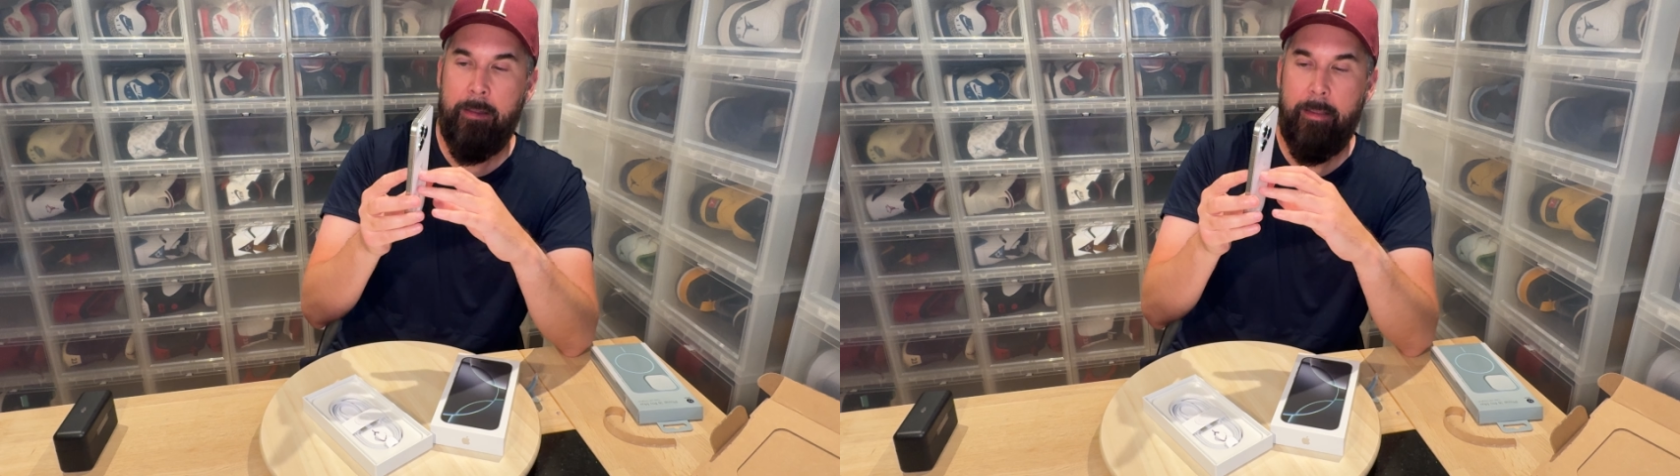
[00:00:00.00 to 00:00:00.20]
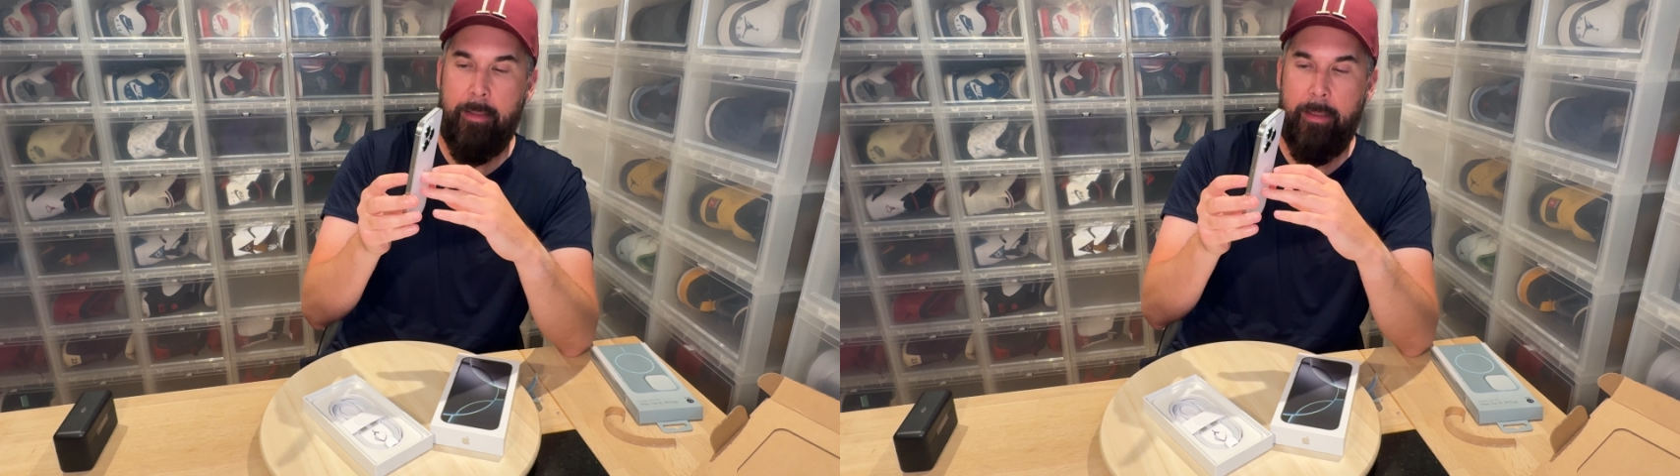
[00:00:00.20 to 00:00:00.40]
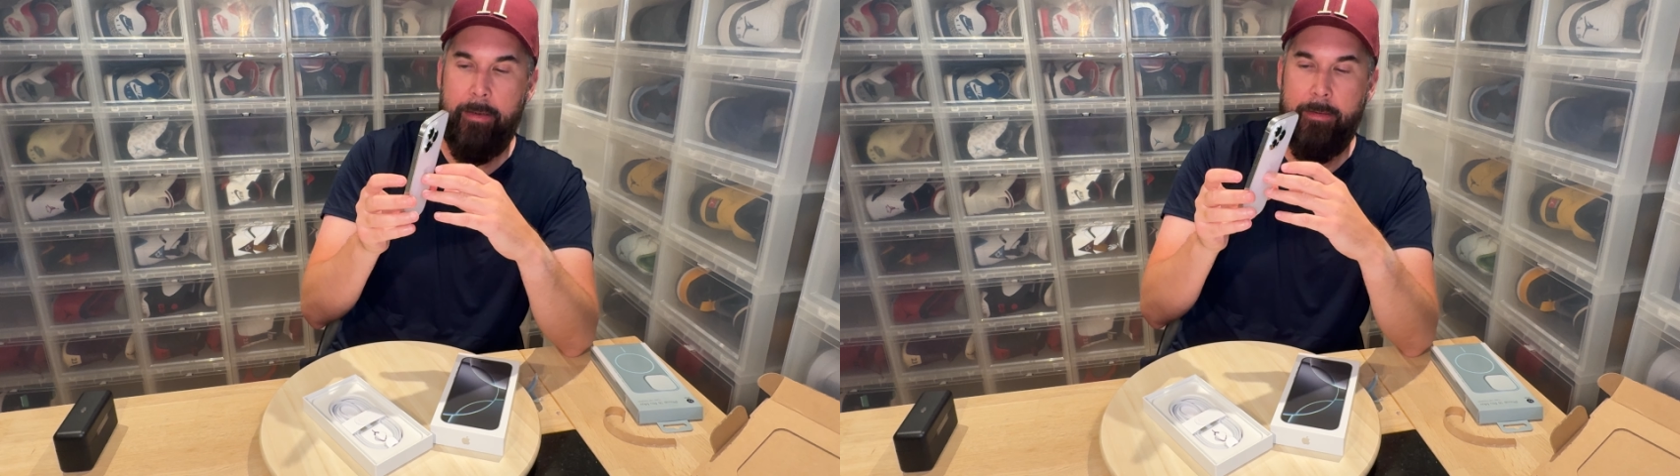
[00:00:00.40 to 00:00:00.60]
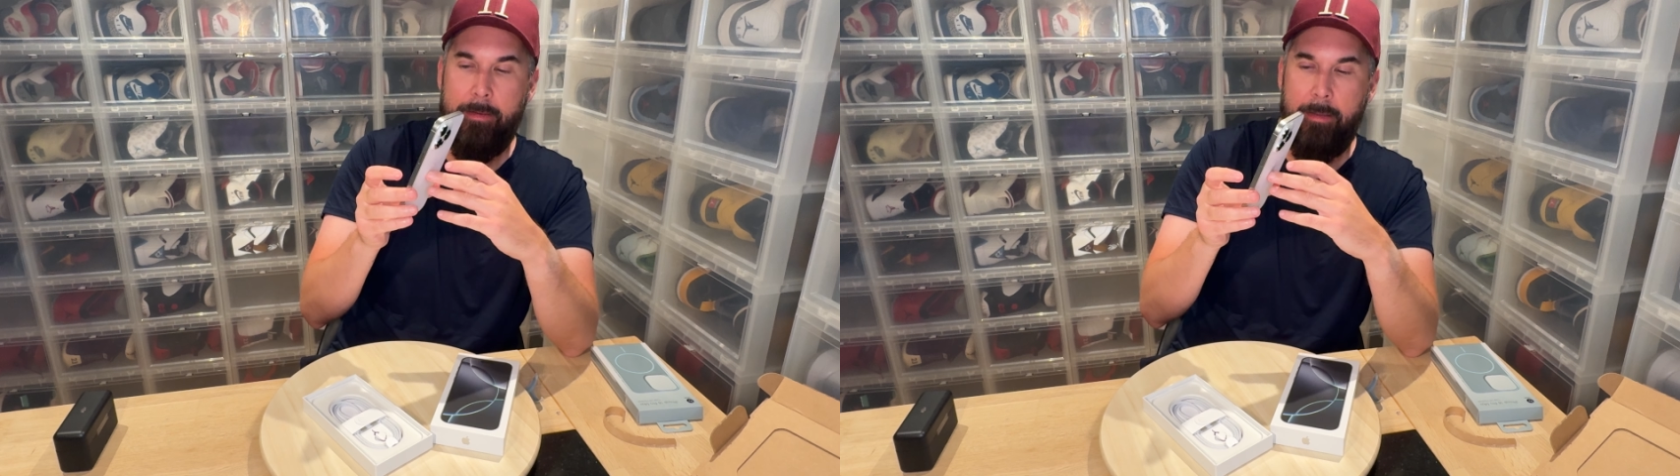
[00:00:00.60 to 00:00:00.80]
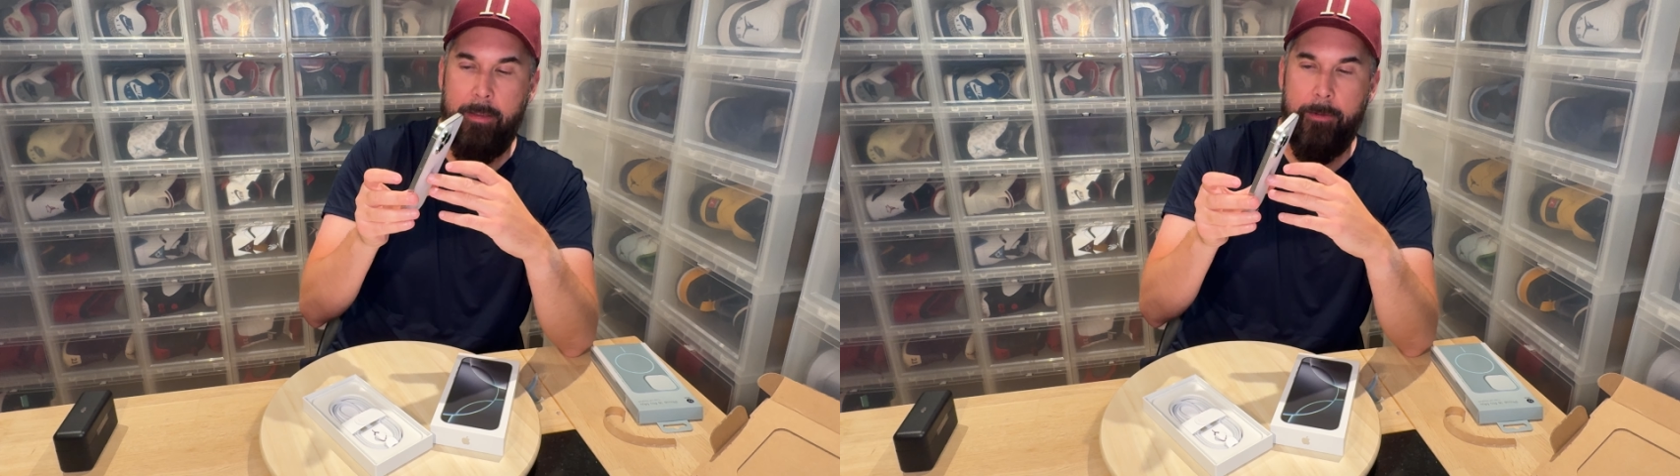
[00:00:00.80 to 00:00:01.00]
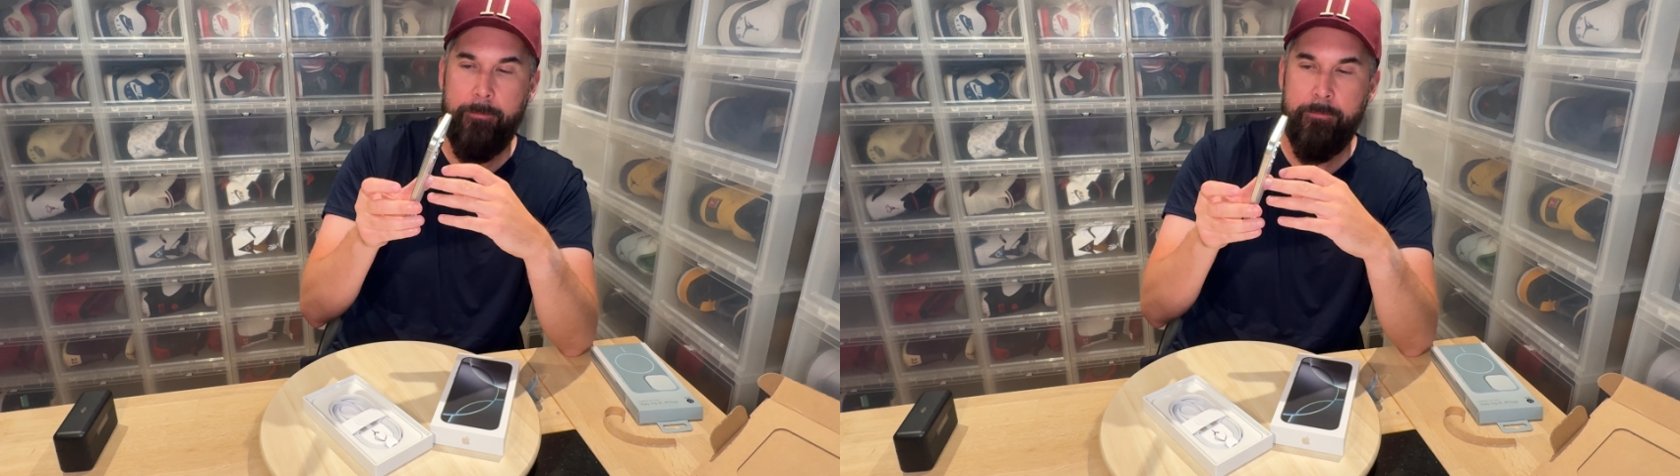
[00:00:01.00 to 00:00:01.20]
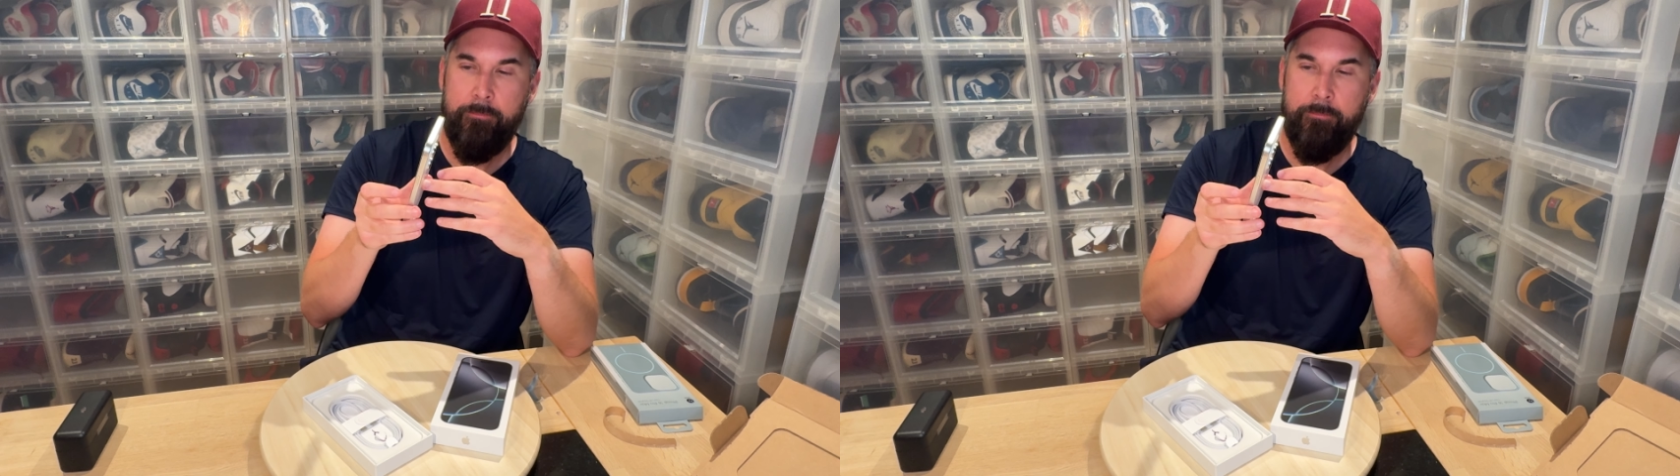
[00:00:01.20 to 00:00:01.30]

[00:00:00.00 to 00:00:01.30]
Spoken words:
and to